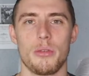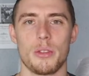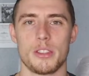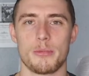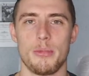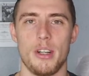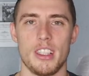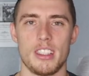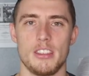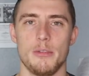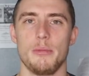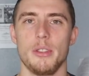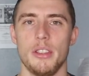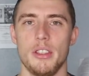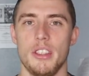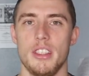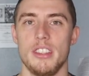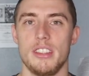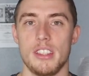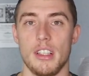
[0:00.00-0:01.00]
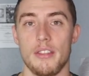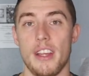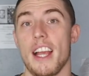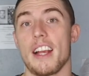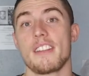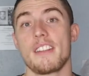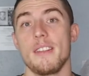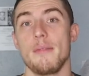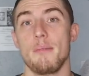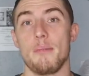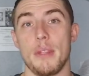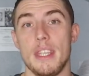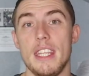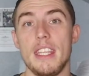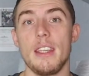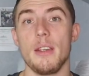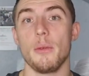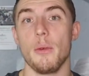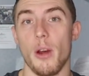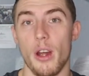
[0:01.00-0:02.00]
responsibilities of actually
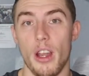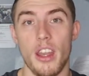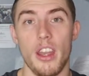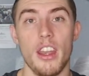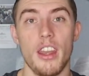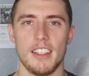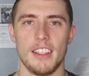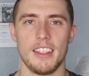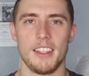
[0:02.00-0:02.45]
being one.